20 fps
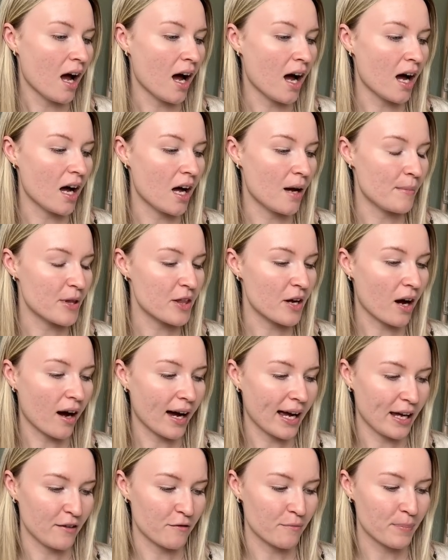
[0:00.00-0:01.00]
that I
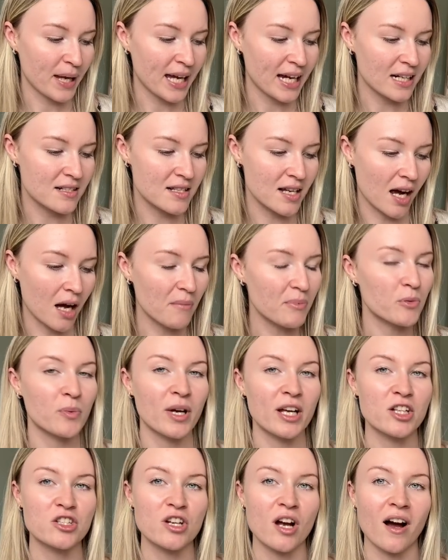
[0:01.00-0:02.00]
have picked up,
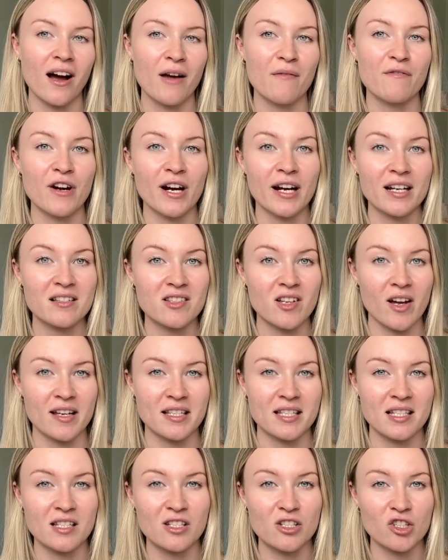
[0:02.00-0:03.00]
which I'm very
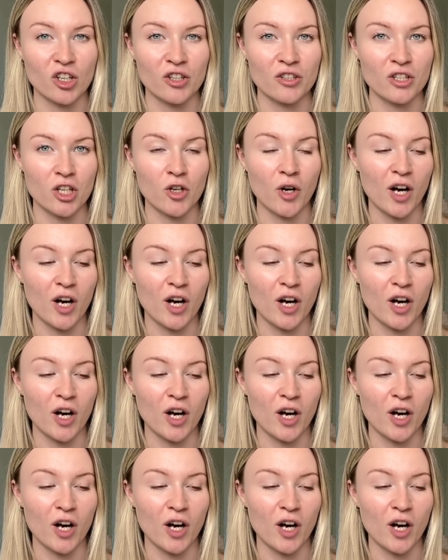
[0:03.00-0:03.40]
excited to show you.